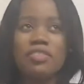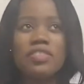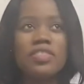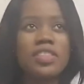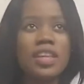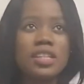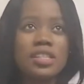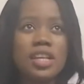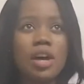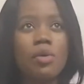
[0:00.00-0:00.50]

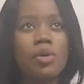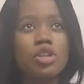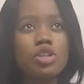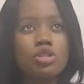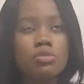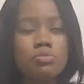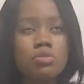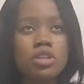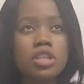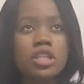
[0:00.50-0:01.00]
that's how I
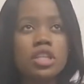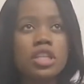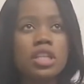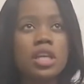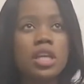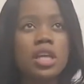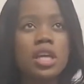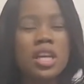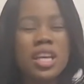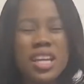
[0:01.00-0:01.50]
should put it.
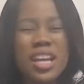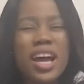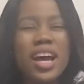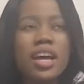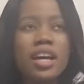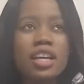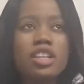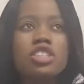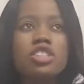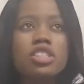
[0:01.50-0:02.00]
Yeah,
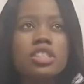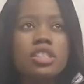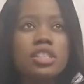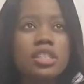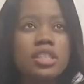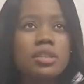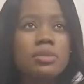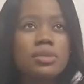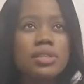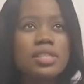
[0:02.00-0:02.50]
actually
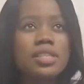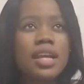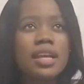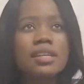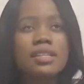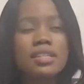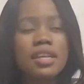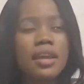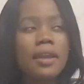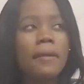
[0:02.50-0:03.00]
he was
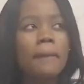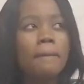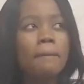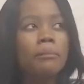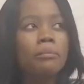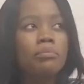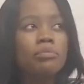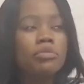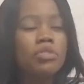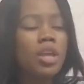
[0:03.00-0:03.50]
like
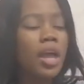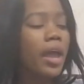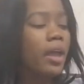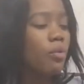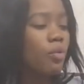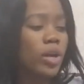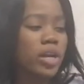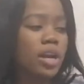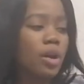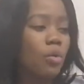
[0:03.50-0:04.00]
saying,
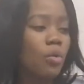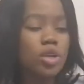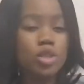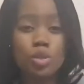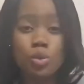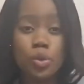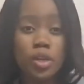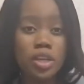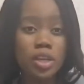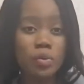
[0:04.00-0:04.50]
hey, when
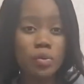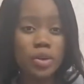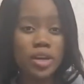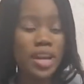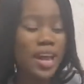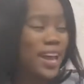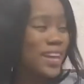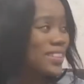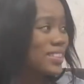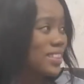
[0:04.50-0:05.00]

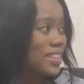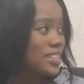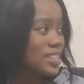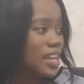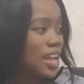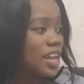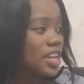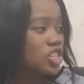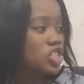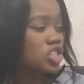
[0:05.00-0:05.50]
at this
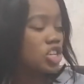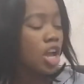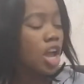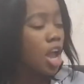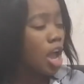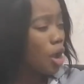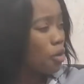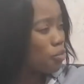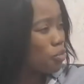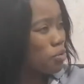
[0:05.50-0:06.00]

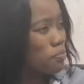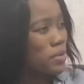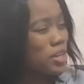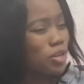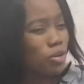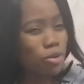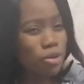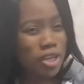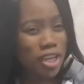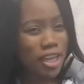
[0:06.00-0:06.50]
age, a
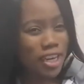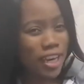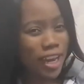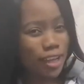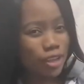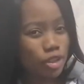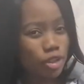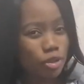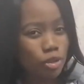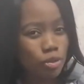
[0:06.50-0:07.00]
woman looking
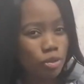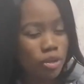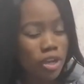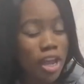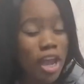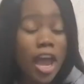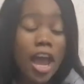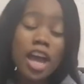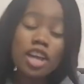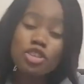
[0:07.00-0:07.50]
like
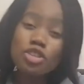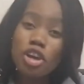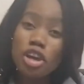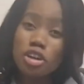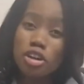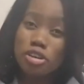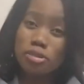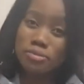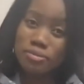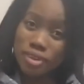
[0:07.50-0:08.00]
you and you're
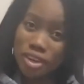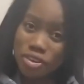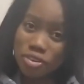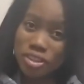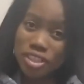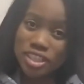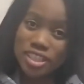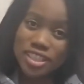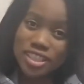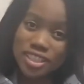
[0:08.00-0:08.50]
not
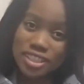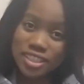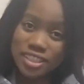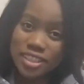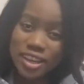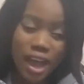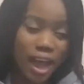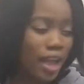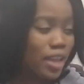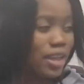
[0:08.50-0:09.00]
married,
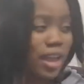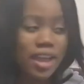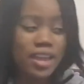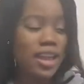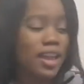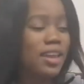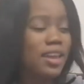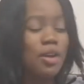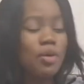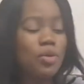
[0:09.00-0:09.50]

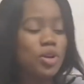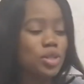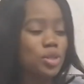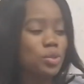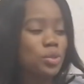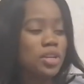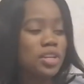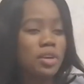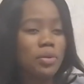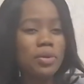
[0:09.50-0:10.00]
what's
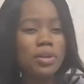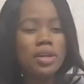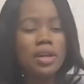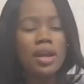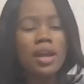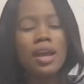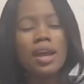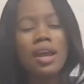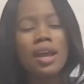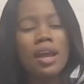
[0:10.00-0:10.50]
when.
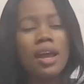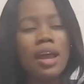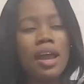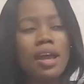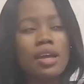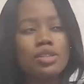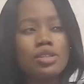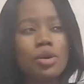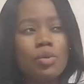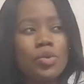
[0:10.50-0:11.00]

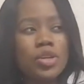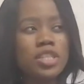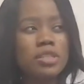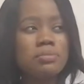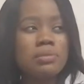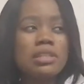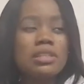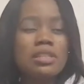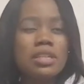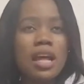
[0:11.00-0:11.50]
So which
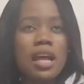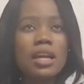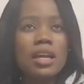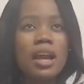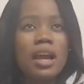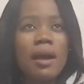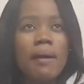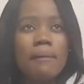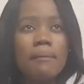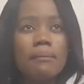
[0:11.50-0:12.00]
means
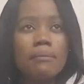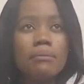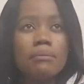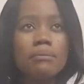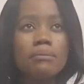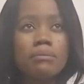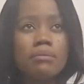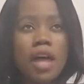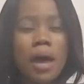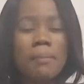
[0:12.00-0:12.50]
like
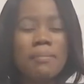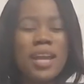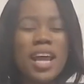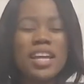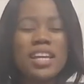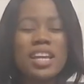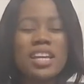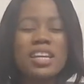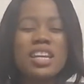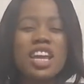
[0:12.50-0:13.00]
I'm
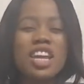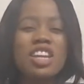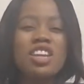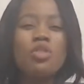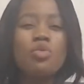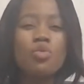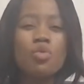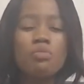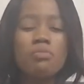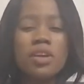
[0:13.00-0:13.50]
like a
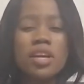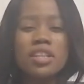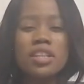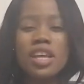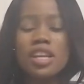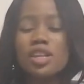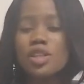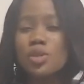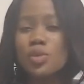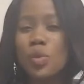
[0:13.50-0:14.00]
nagging woman.
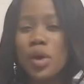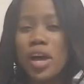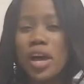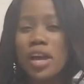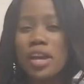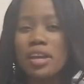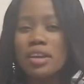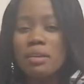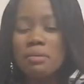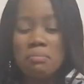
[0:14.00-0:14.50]
That is
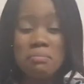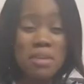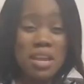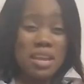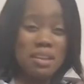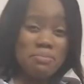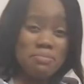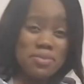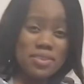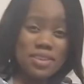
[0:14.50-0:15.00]
why
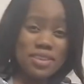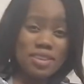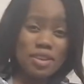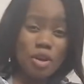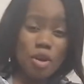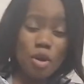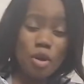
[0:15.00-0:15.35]
maybe